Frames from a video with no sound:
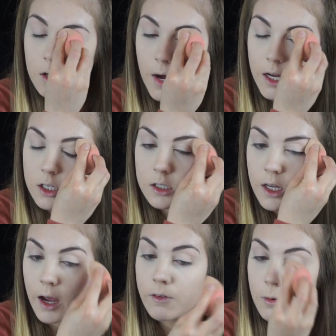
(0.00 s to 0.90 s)
So I just
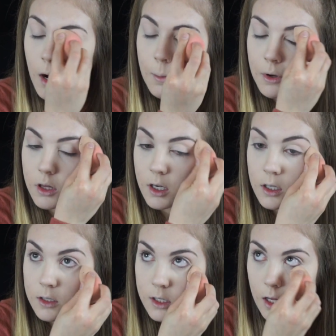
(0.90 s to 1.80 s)
set everywhere I put the
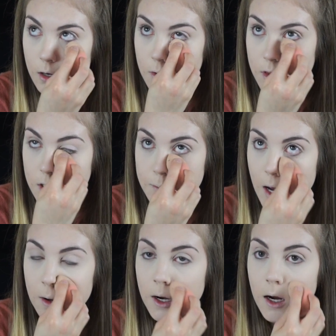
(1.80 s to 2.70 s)
concealer with this
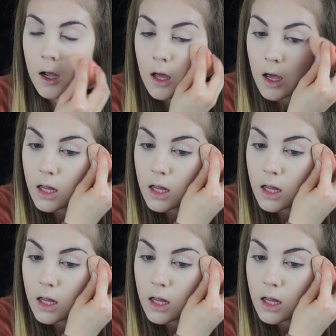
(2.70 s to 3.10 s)
powder,